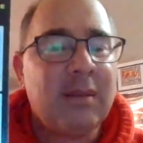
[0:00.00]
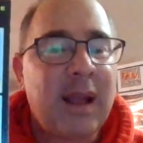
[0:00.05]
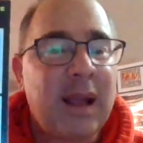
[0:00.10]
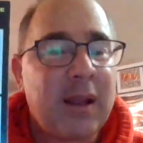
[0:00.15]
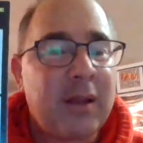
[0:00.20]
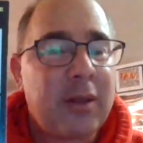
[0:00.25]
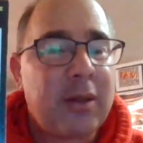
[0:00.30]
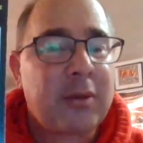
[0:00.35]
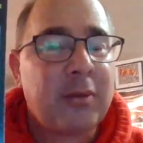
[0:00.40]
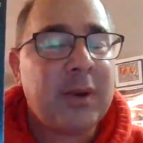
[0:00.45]

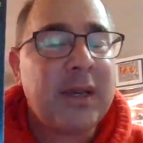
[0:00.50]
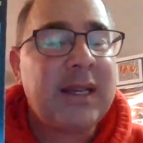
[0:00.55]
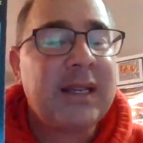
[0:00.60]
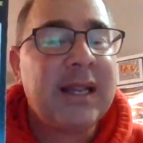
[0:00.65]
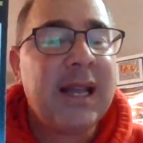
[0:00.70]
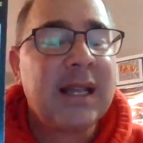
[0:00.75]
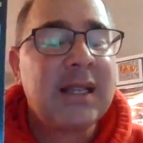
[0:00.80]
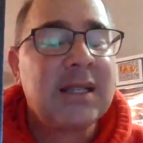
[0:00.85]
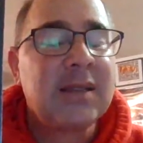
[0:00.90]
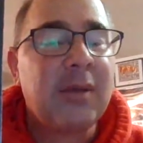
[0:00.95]
like three
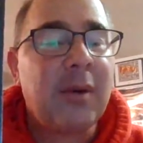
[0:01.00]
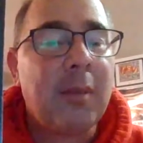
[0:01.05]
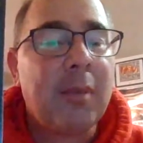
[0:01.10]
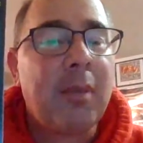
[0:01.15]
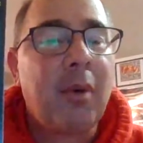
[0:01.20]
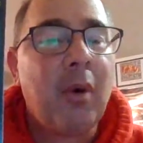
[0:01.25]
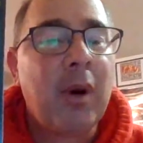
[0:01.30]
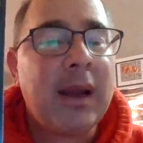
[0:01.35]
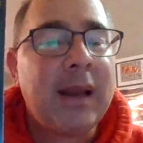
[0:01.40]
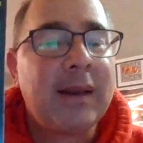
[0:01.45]
tenths of a
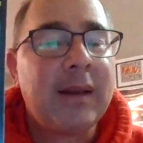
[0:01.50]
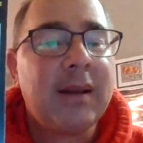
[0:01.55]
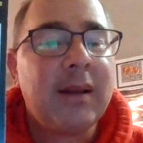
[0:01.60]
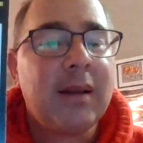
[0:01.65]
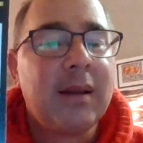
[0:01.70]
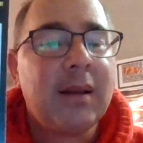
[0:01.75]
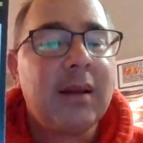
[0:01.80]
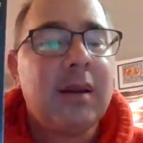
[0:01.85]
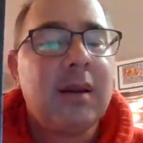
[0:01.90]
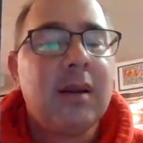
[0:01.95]
point
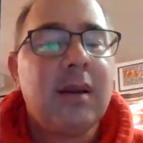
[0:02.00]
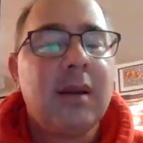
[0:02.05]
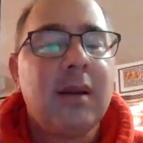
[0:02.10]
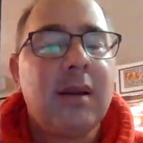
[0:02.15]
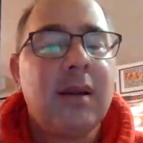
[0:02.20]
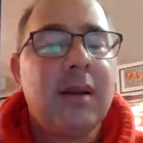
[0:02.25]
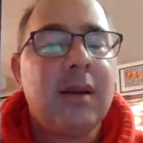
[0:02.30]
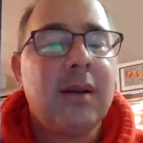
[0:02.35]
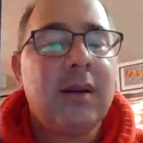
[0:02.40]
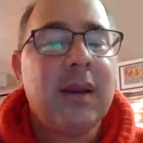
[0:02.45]

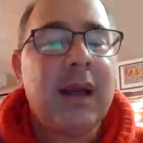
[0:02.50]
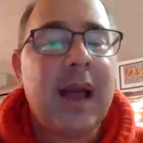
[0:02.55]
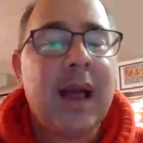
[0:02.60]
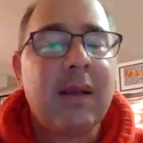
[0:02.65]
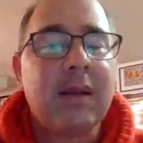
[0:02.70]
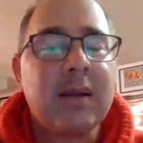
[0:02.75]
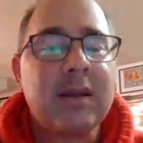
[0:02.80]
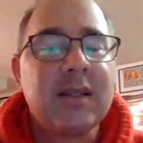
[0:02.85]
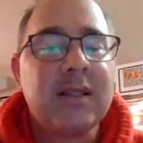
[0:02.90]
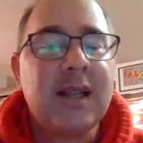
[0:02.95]
to
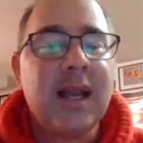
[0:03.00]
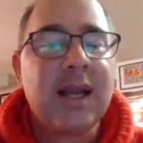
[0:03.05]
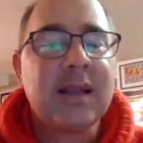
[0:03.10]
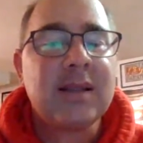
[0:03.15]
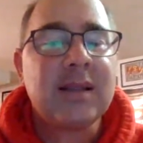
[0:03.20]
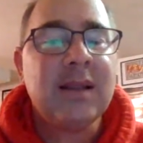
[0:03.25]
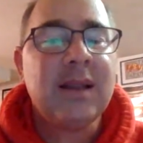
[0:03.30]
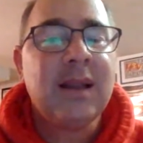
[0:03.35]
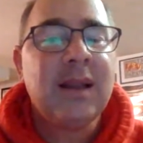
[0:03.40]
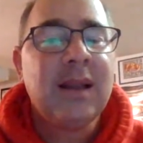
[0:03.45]
Alex
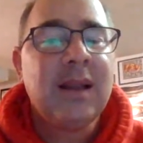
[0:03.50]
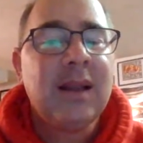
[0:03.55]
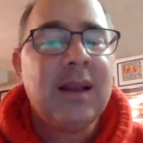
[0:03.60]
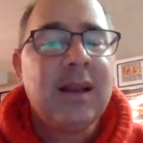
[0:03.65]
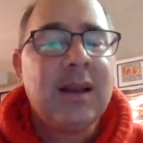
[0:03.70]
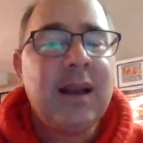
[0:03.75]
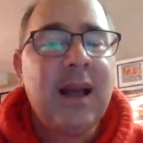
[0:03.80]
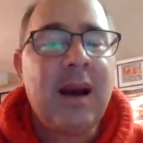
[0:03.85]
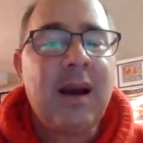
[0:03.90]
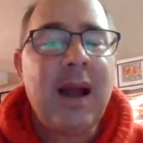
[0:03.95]
Johnson.
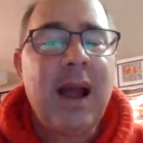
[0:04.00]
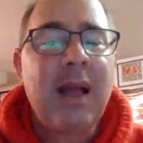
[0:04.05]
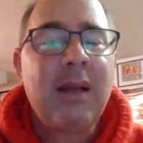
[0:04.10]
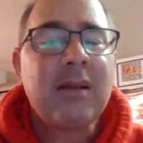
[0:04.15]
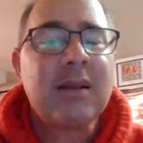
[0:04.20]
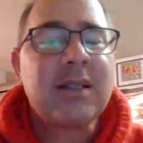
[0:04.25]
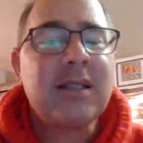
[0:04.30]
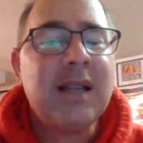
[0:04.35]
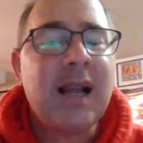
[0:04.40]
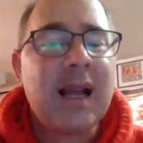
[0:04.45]
Now,
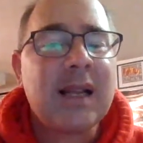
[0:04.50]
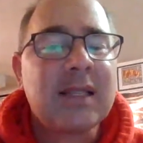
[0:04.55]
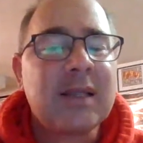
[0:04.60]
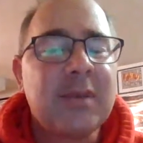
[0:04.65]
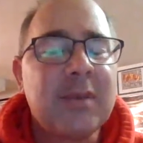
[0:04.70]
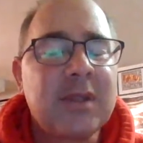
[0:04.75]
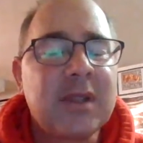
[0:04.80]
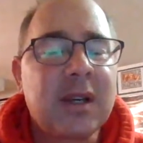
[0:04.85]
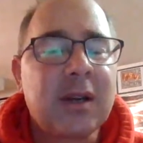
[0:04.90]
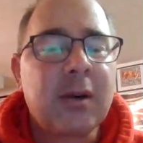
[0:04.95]
Alex Johnson
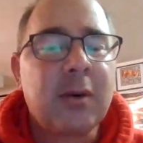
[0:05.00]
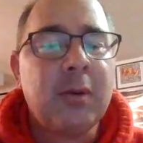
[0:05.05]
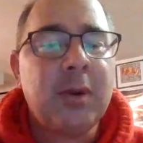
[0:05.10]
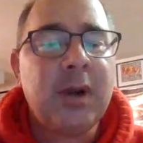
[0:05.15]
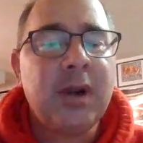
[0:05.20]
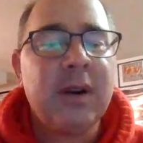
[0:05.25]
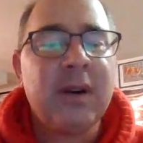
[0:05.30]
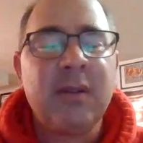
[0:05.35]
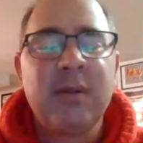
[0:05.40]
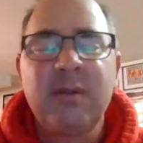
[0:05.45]
was a
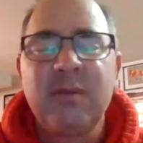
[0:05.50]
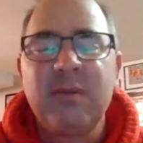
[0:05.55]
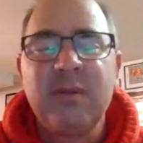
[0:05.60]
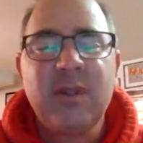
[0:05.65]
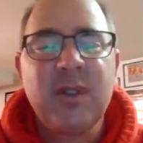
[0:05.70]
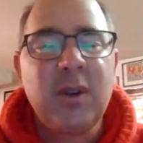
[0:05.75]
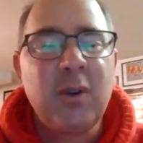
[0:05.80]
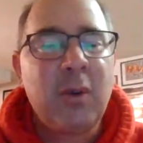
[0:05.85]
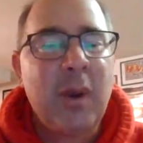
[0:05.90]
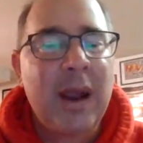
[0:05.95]
career
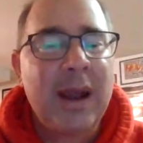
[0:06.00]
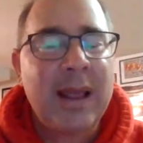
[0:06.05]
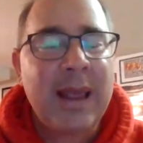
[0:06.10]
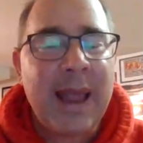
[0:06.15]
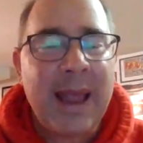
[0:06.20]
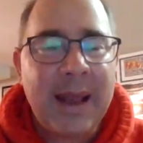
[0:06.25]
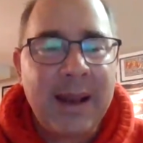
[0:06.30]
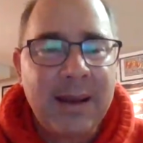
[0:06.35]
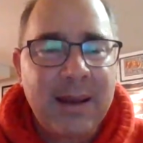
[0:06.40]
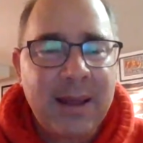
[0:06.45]

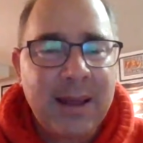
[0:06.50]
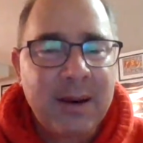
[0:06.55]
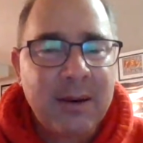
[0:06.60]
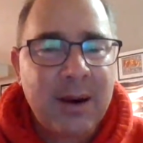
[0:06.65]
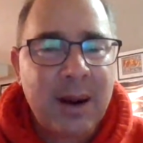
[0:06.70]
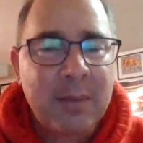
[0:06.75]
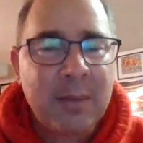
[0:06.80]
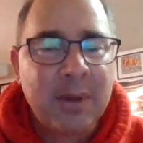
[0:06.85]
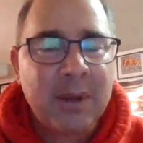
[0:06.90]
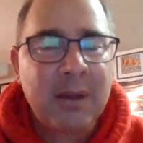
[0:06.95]
288 hitter,
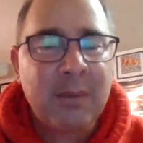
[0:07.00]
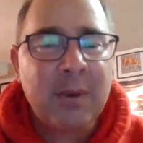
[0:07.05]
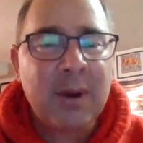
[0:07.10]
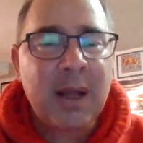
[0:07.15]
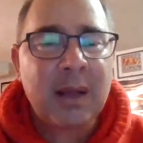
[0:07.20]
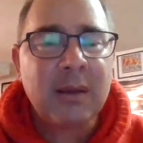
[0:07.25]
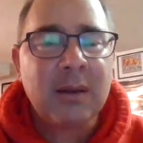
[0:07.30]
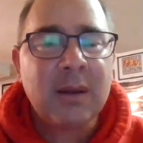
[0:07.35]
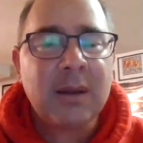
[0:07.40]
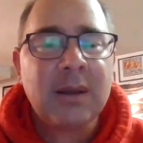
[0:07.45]
I believe, when I
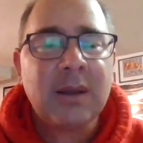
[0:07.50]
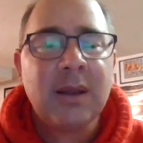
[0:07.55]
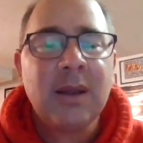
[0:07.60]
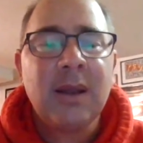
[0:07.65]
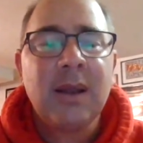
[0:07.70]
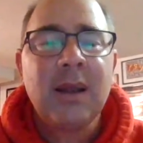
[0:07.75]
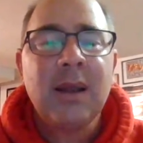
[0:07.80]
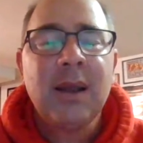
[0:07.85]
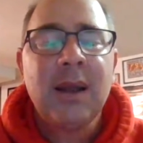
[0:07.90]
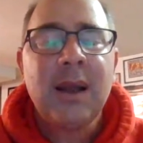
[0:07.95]
looked.
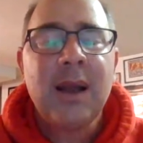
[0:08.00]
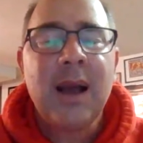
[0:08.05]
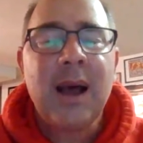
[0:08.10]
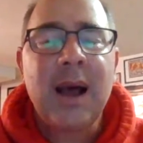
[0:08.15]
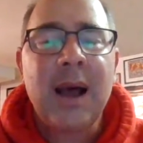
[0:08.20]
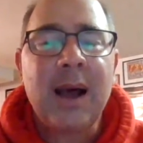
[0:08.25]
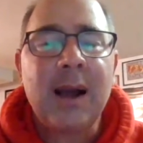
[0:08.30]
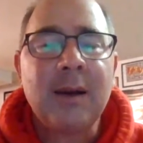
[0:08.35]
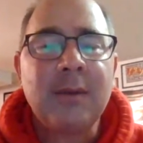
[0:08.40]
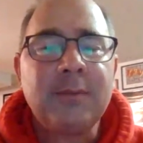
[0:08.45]

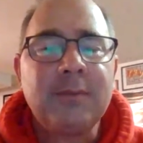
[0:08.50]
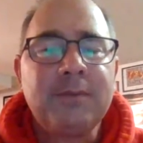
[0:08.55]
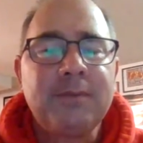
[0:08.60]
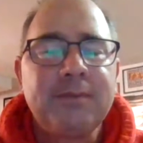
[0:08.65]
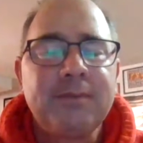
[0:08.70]
Um,